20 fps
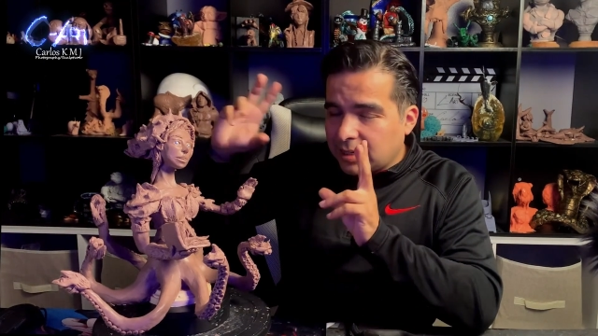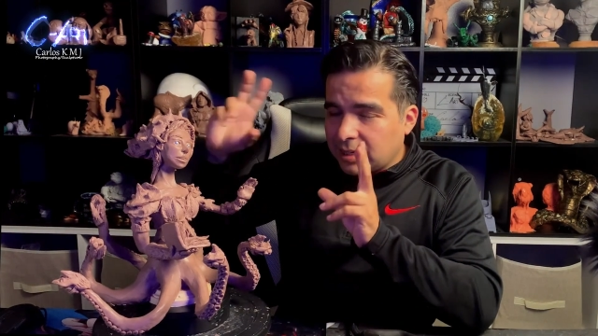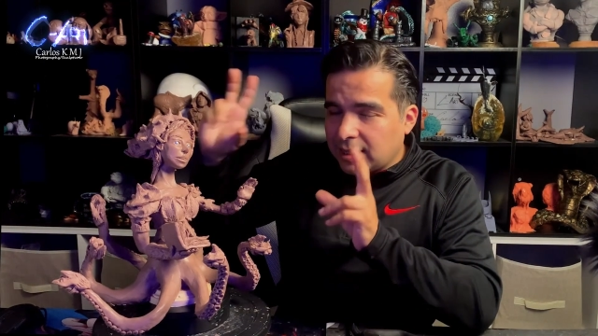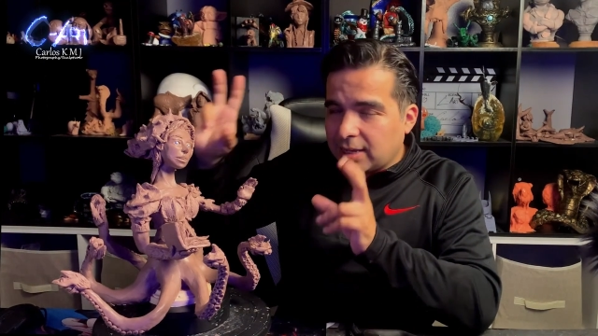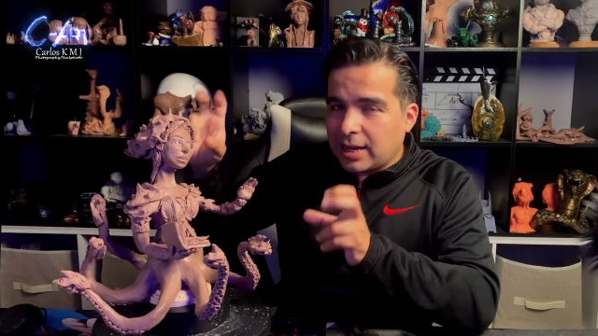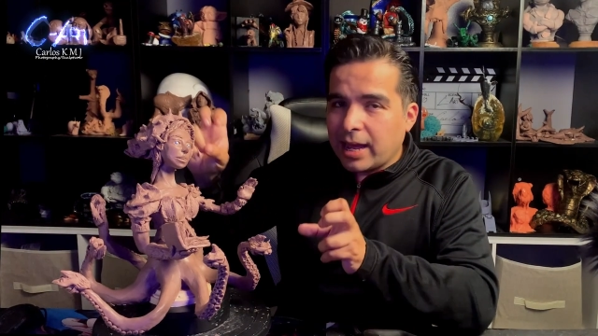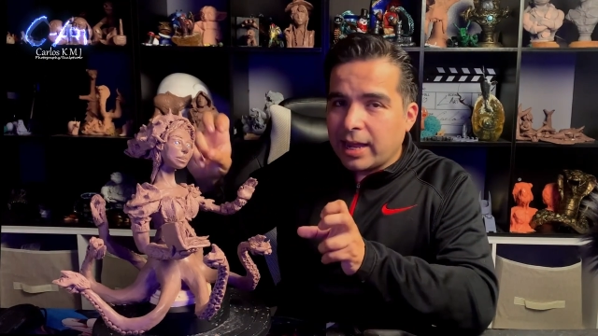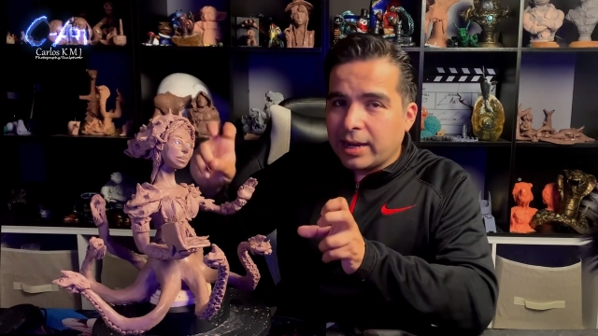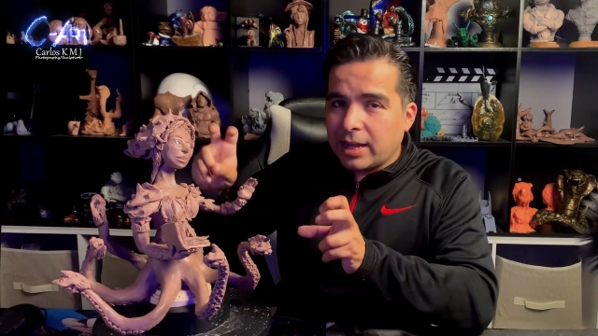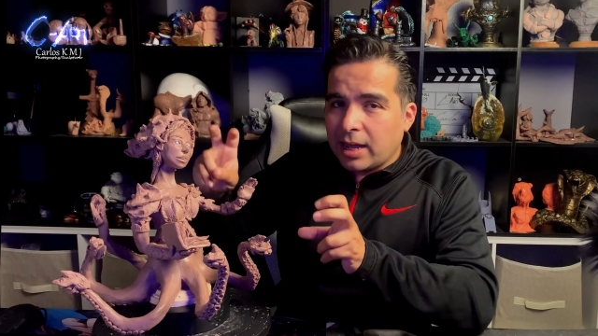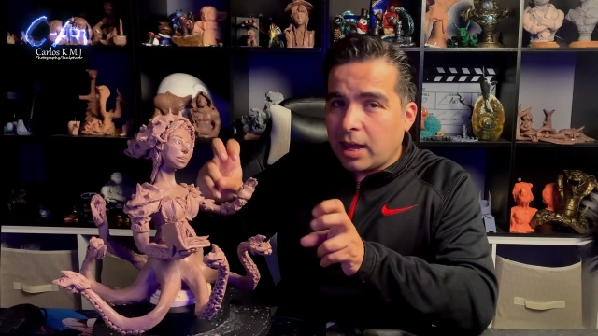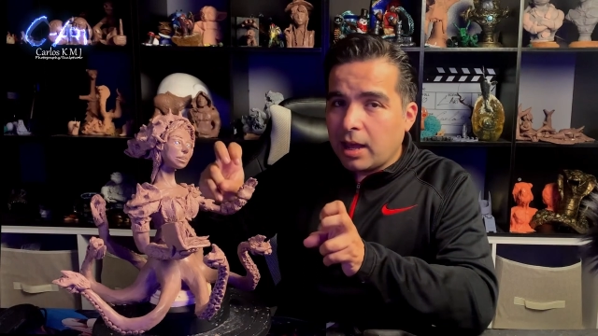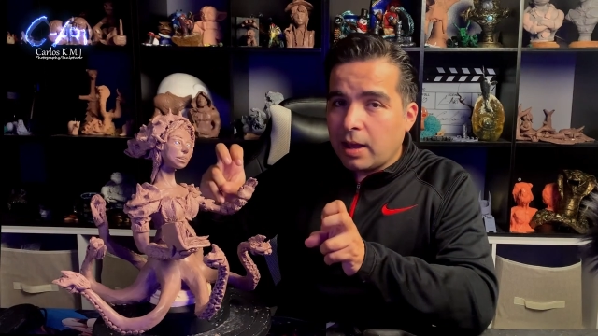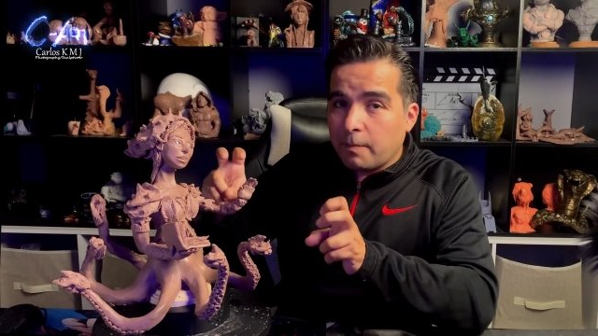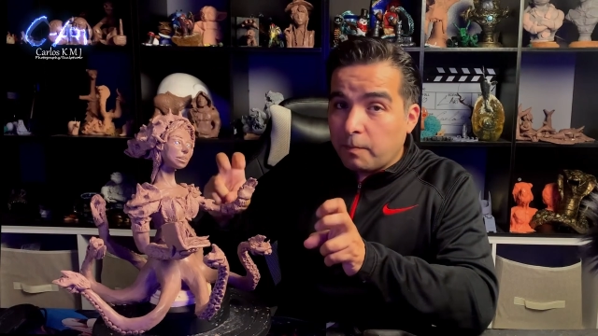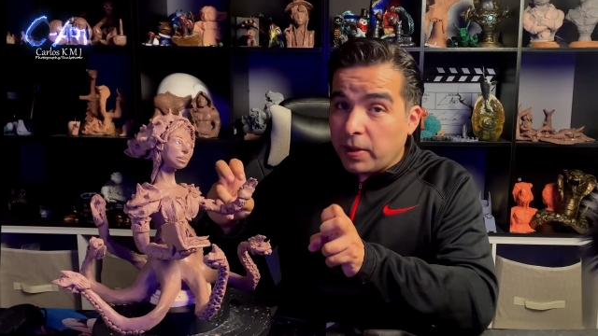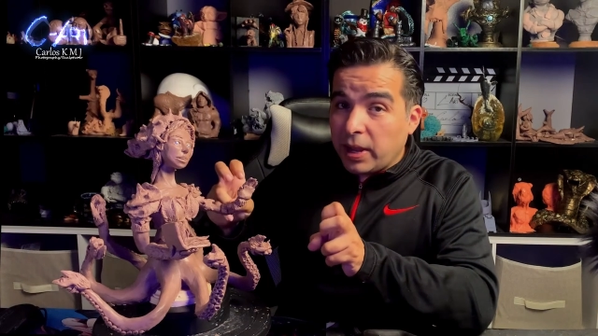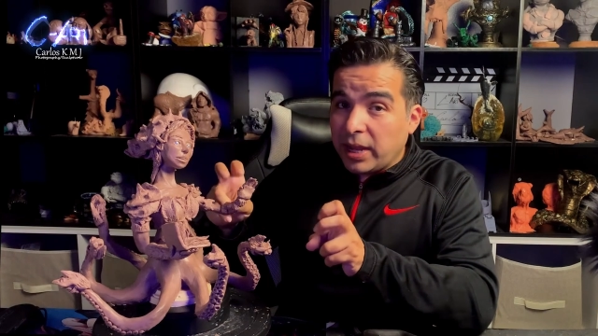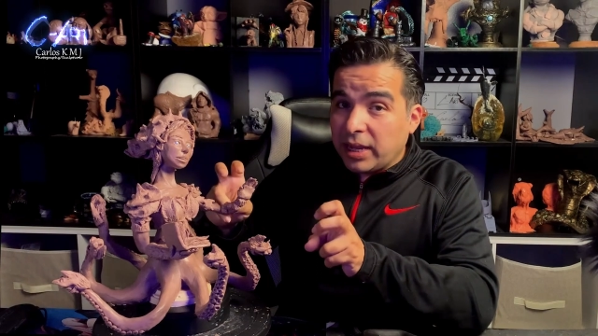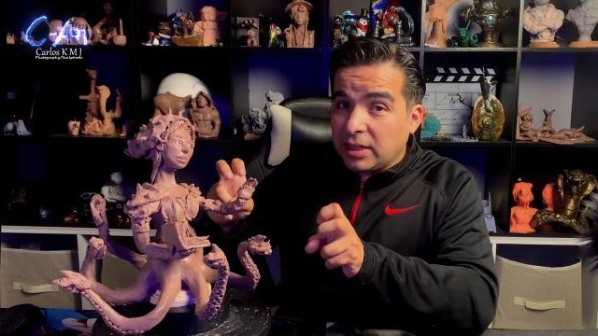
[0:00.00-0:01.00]
kind
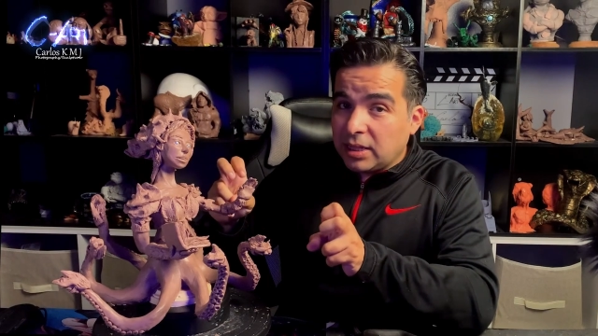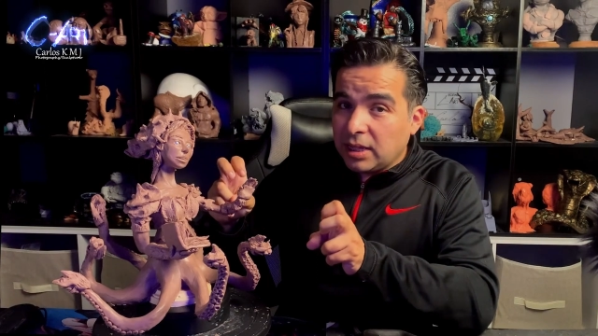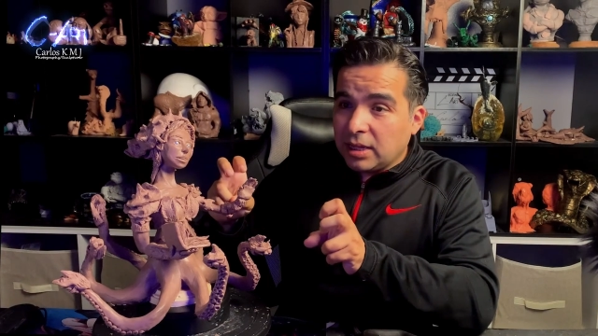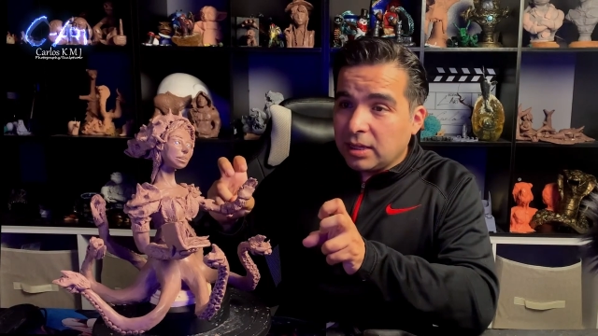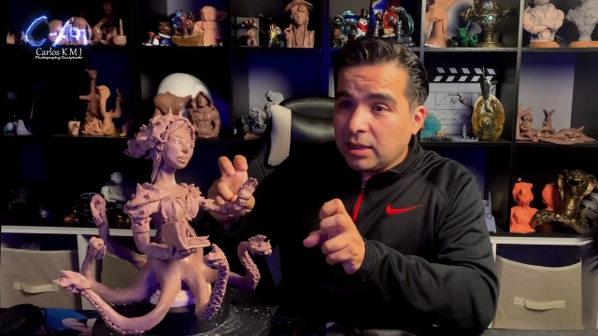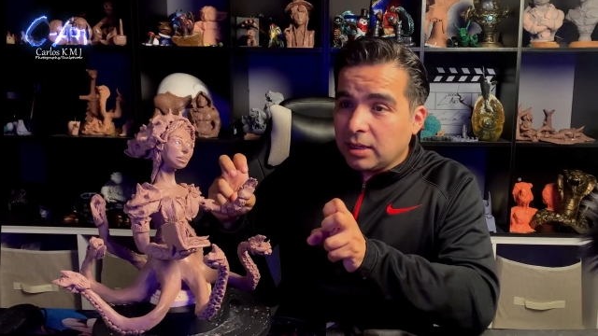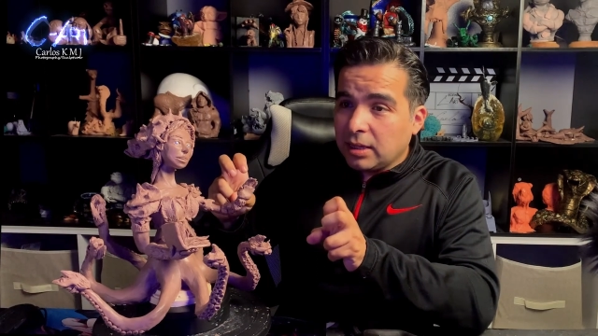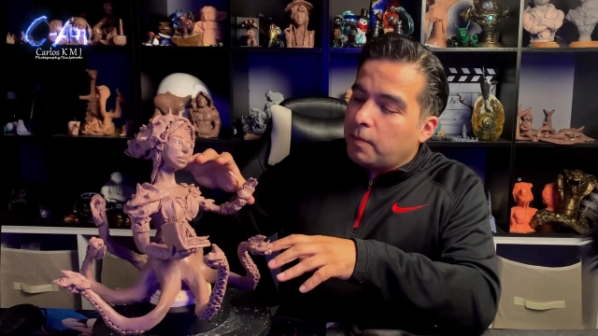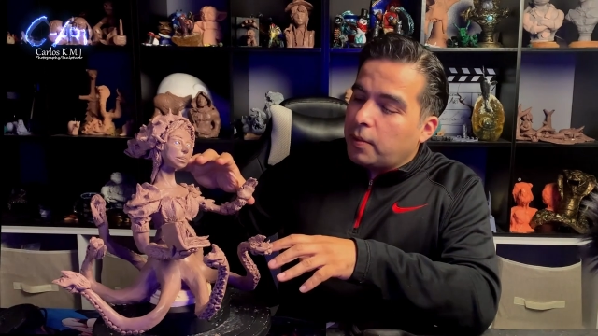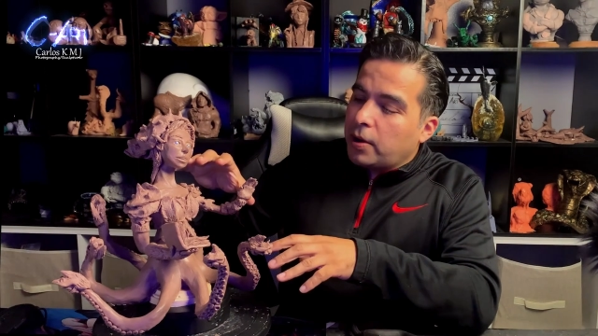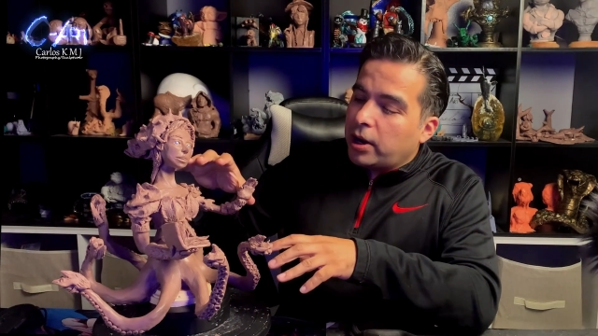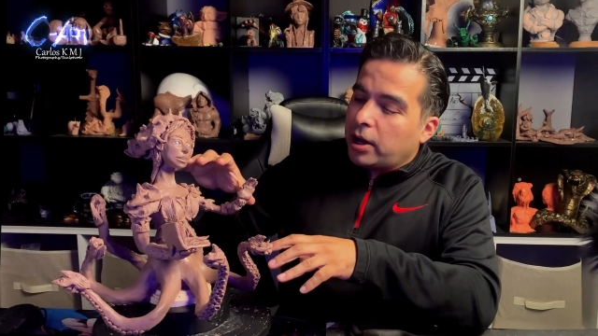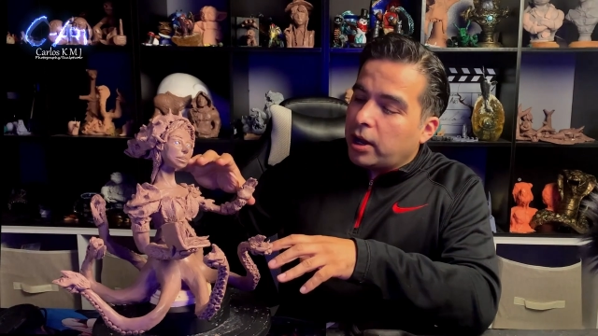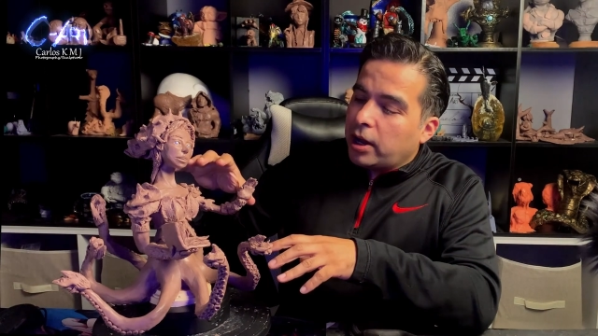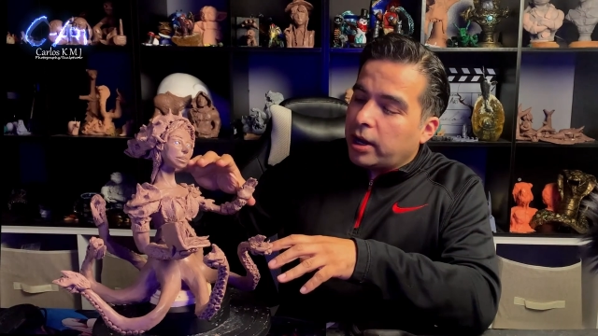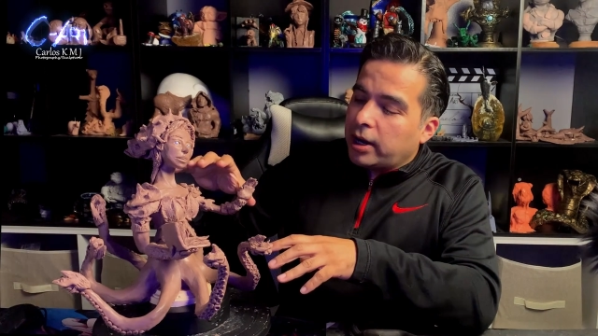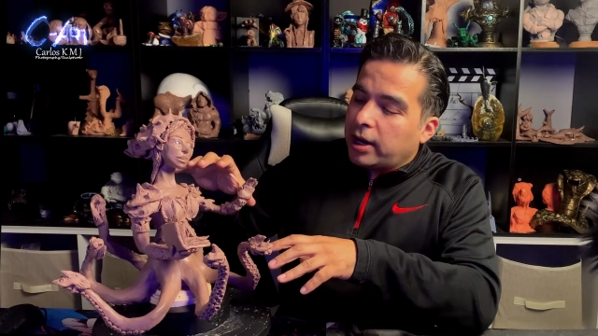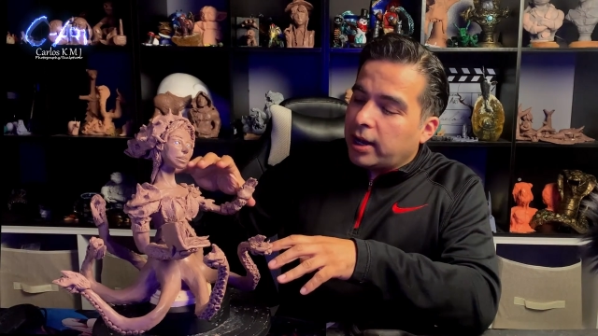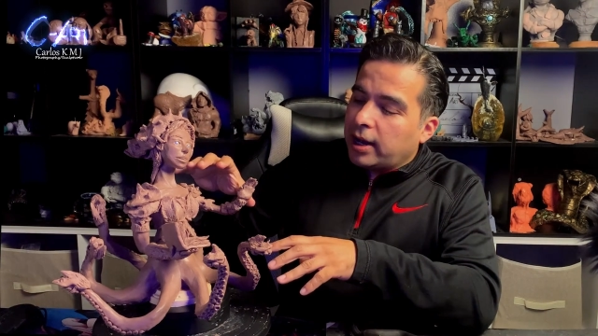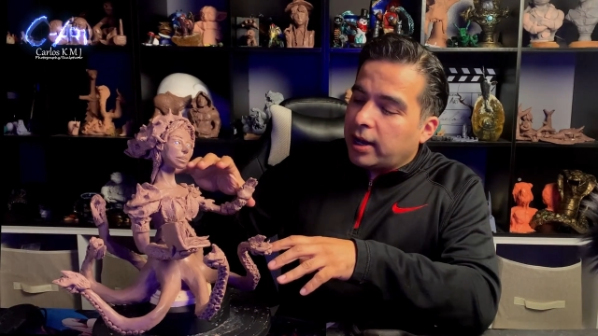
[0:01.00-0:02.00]
of painting, but